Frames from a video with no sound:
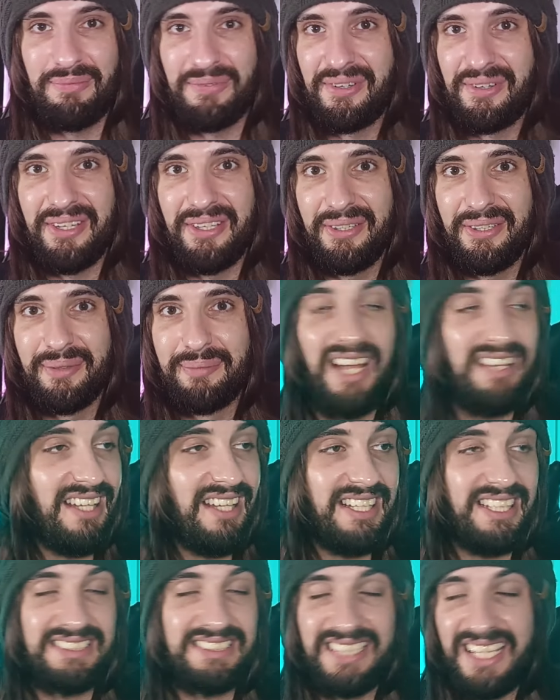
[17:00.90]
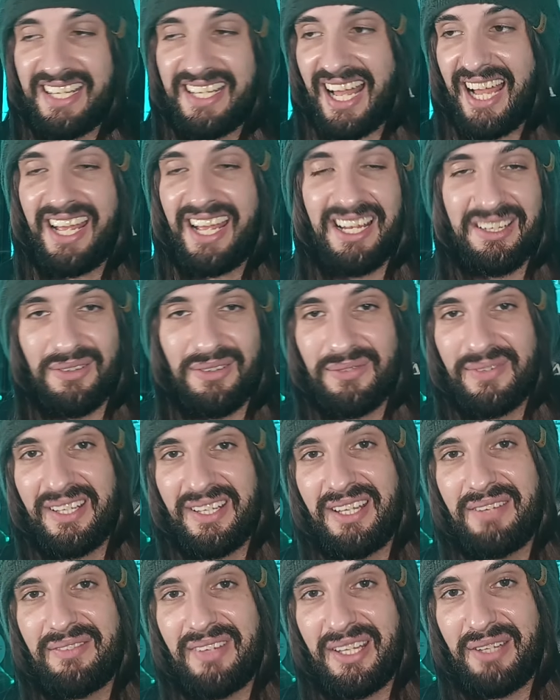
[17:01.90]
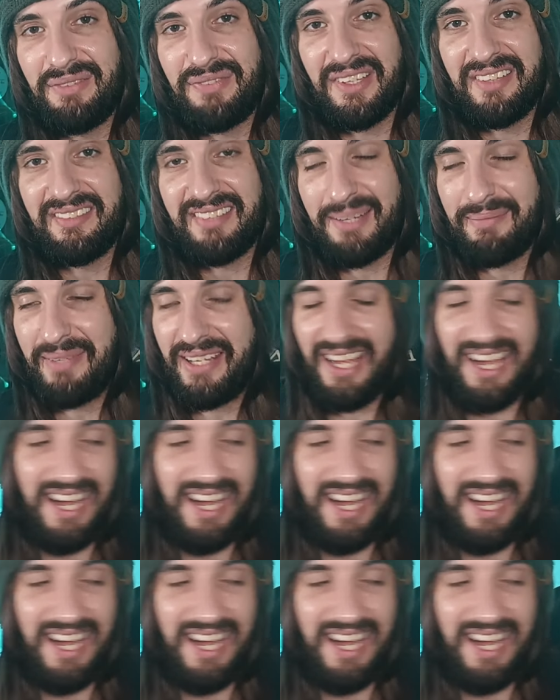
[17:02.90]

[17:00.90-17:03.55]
for you. And like I said, I had a really, really fun time in it.